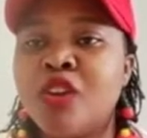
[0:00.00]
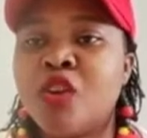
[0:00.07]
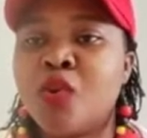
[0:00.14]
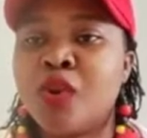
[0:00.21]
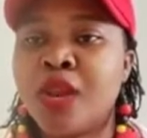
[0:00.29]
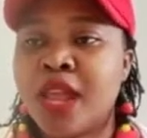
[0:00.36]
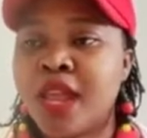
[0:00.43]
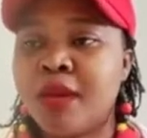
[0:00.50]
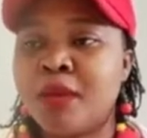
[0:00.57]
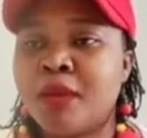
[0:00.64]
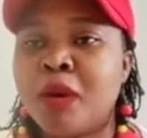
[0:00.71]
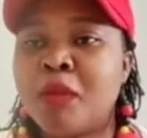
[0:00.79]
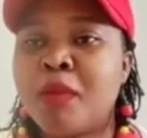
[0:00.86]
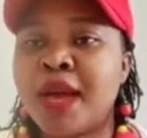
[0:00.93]
not
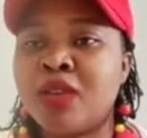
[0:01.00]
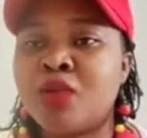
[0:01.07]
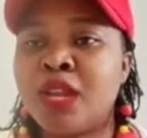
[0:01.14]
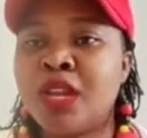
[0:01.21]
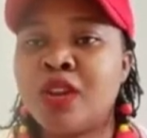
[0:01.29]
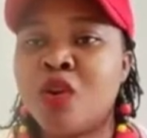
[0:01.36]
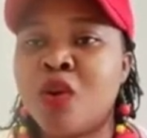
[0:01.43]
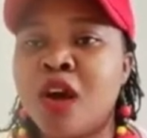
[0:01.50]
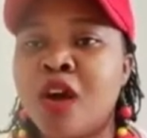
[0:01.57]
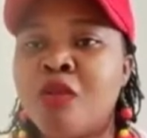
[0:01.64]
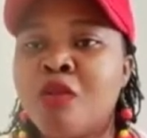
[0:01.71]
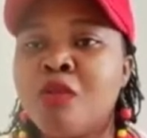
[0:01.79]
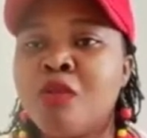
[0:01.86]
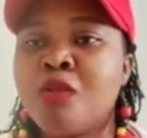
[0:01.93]
him, but we know
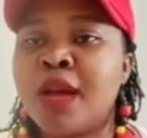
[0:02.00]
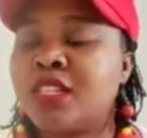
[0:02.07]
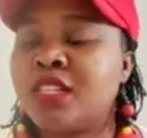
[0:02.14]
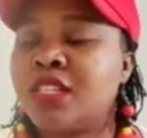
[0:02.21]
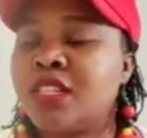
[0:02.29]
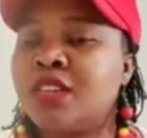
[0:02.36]
how much